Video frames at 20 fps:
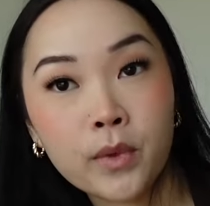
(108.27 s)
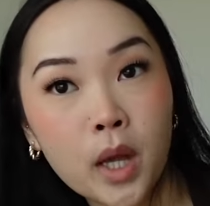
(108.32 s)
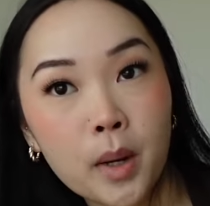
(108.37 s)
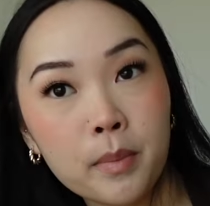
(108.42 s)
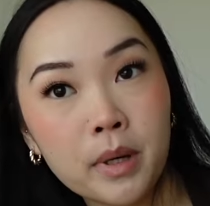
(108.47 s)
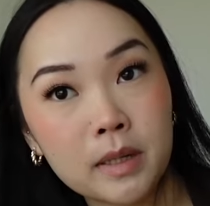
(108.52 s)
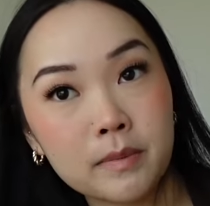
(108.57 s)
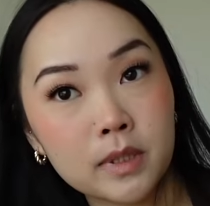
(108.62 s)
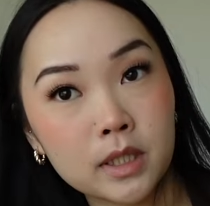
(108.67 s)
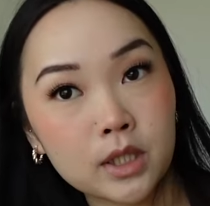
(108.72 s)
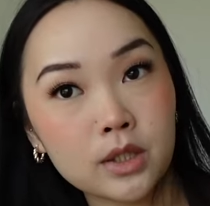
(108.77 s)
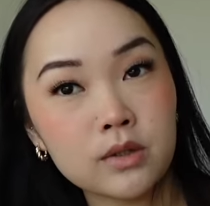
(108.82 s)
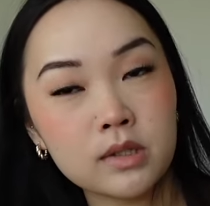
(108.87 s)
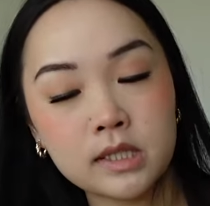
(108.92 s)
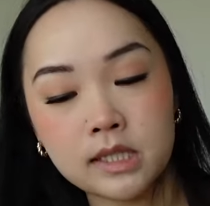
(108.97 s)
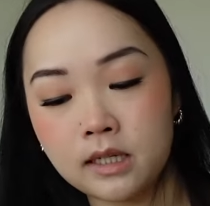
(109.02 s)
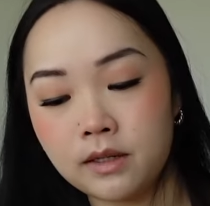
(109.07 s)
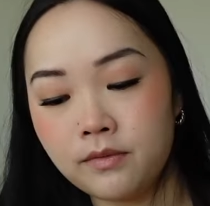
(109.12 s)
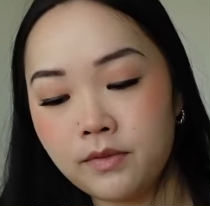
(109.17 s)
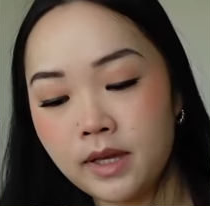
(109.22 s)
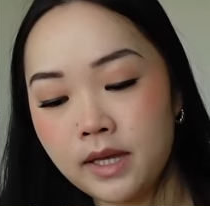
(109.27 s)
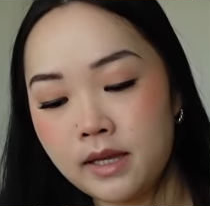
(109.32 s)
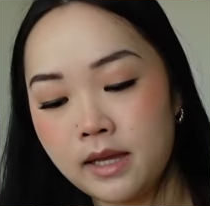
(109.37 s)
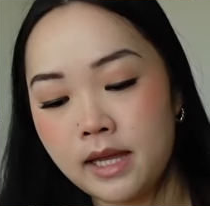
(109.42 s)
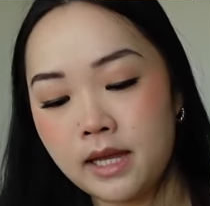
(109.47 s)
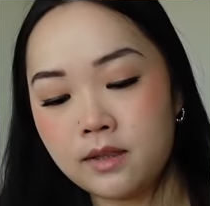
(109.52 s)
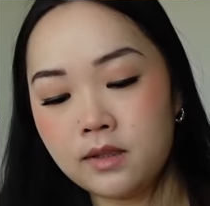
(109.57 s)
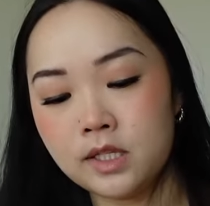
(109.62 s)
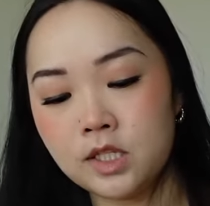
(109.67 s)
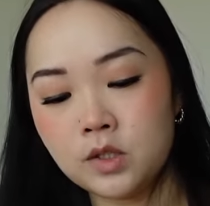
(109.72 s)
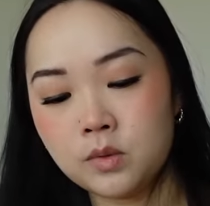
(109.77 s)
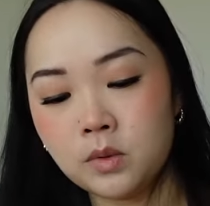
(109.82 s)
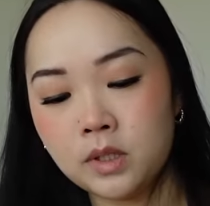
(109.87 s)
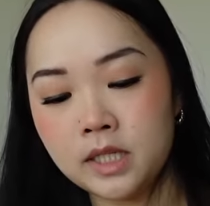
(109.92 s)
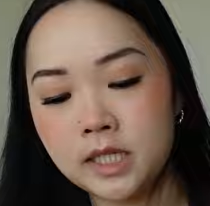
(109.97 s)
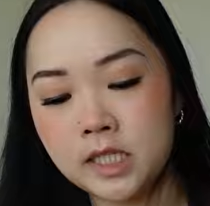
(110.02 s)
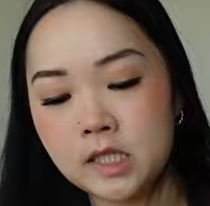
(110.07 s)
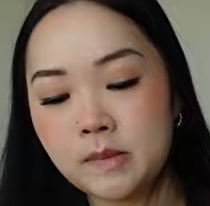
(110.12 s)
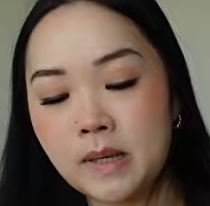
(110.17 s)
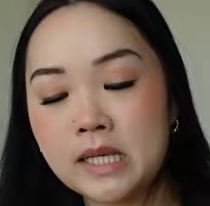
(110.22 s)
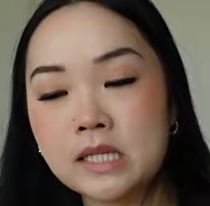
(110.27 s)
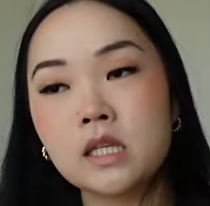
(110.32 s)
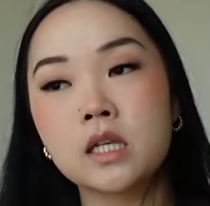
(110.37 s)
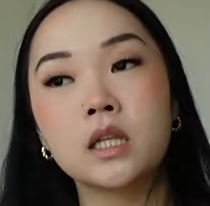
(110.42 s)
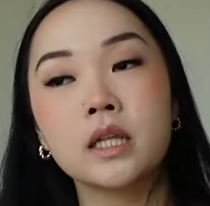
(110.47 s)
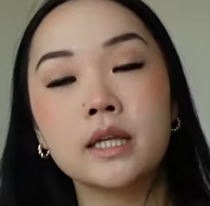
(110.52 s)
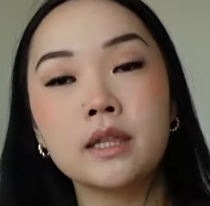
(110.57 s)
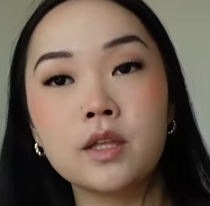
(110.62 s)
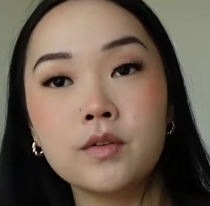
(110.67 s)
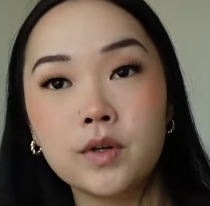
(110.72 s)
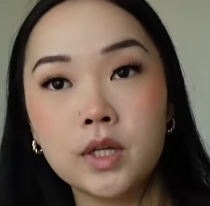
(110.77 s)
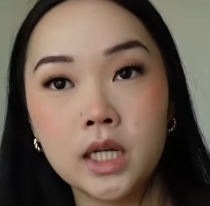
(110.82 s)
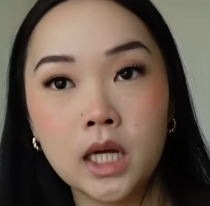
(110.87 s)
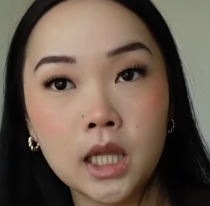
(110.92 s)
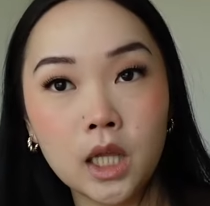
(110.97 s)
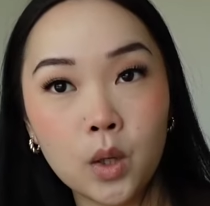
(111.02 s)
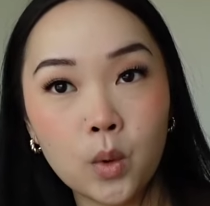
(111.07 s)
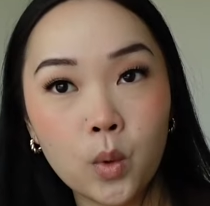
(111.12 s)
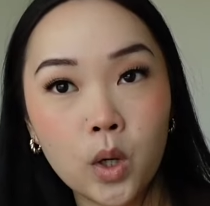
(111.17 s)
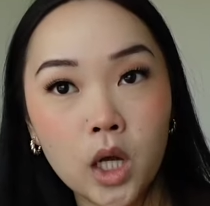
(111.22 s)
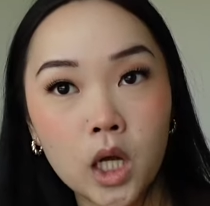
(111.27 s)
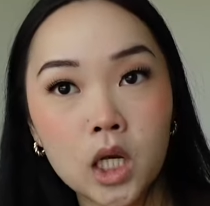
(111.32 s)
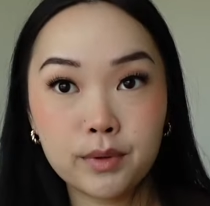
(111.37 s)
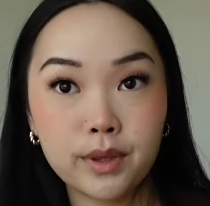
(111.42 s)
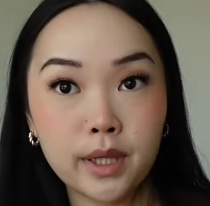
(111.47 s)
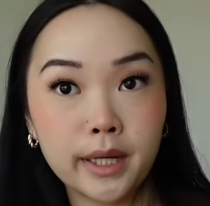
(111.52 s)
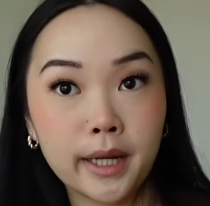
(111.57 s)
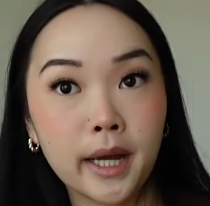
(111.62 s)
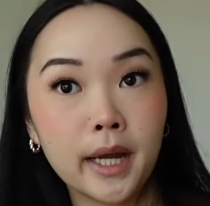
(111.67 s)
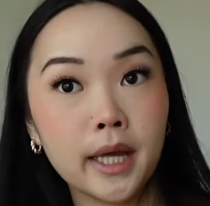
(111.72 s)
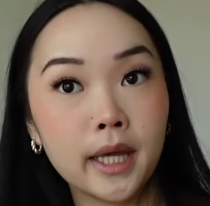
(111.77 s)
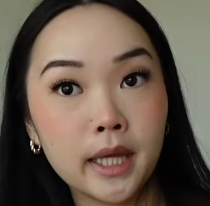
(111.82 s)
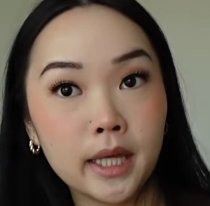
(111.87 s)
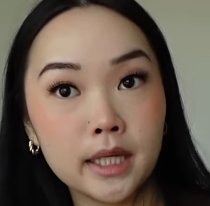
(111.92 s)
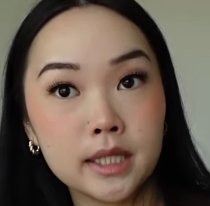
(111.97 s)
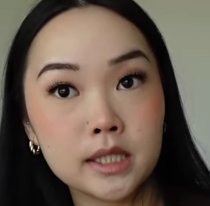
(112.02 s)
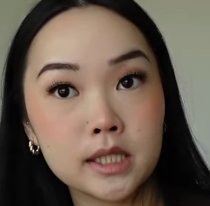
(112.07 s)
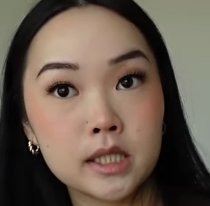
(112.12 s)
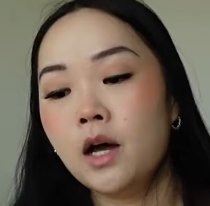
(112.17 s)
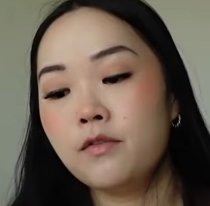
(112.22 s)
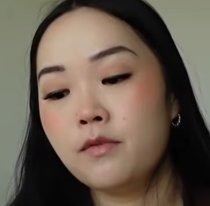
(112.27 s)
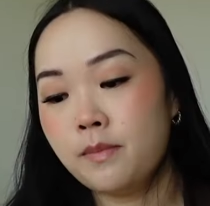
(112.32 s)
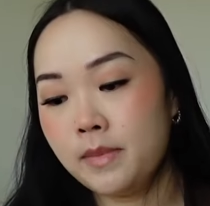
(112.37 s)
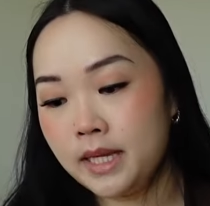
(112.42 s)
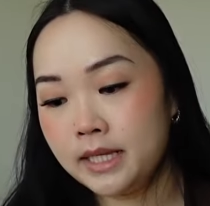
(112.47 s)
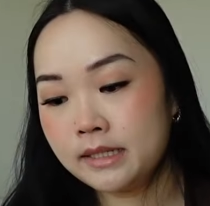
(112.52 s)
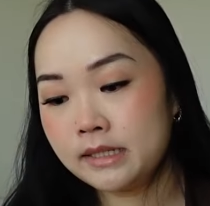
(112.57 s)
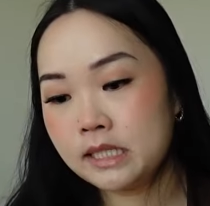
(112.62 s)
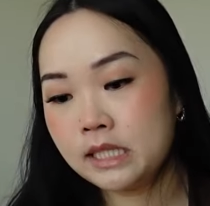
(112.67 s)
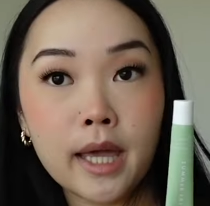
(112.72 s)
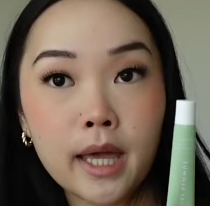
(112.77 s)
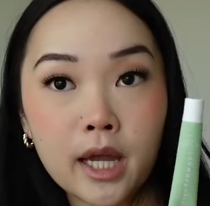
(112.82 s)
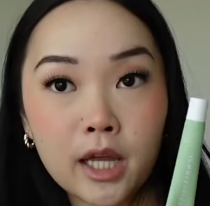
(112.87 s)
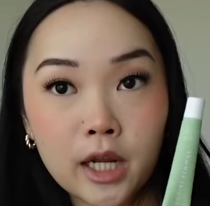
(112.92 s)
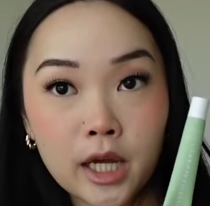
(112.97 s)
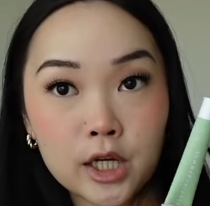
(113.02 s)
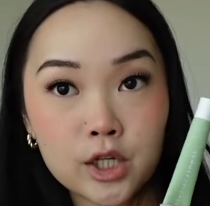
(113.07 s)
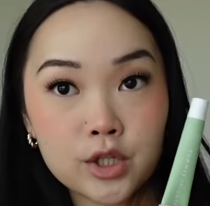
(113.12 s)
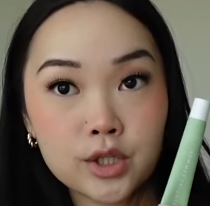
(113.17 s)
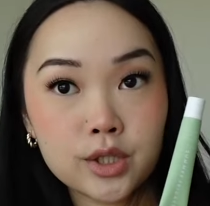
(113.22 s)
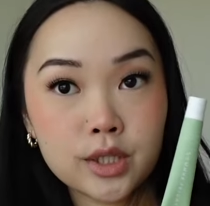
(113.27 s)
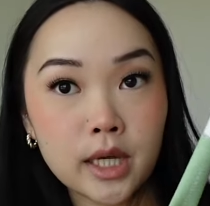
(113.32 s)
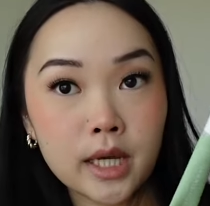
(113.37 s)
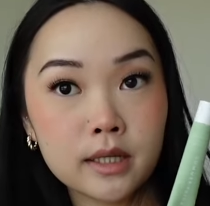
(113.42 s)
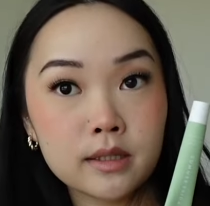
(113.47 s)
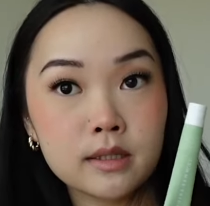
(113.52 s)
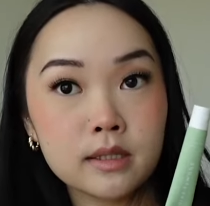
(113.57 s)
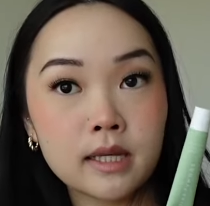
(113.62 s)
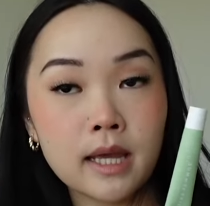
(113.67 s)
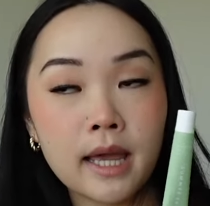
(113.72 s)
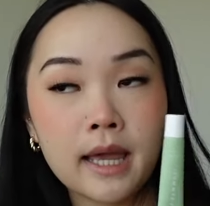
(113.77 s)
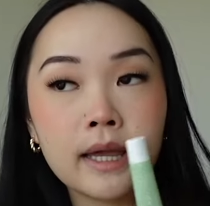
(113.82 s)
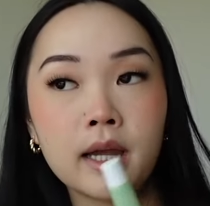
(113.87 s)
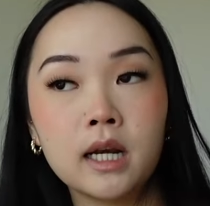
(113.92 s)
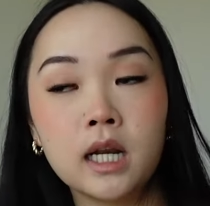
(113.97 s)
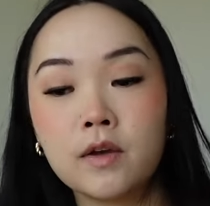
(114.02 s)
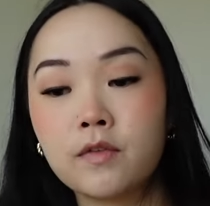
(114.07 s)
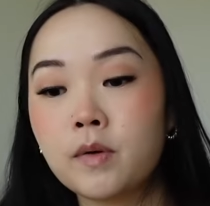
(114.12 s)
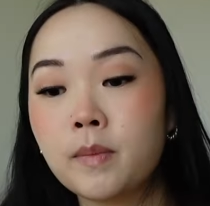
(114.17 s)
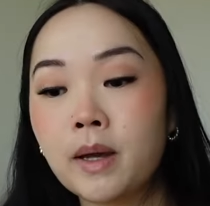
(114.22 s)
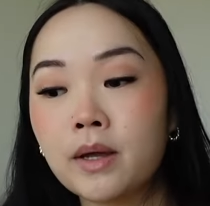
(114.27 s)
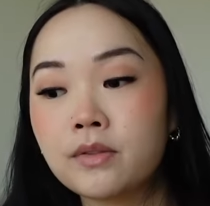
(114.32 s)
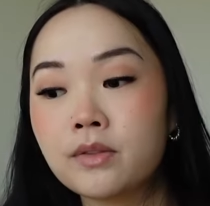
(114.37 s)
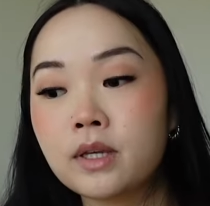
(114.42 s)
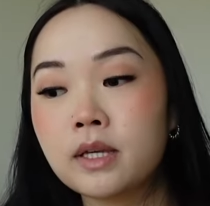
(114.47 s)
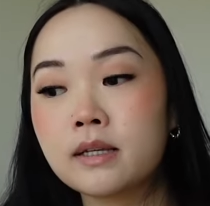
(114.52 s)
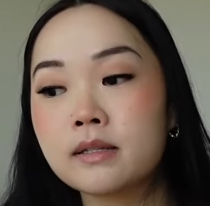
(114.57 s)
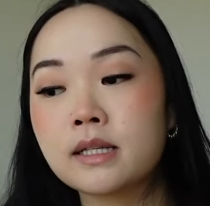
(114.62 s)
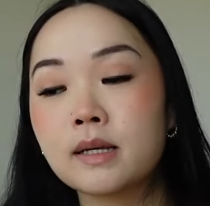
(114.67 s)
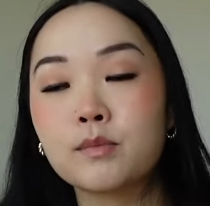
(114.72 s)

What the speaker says: but I'm a little sick of it, and this one is basically the vanilla one with like a hint of mint, and I just can't say enough about these.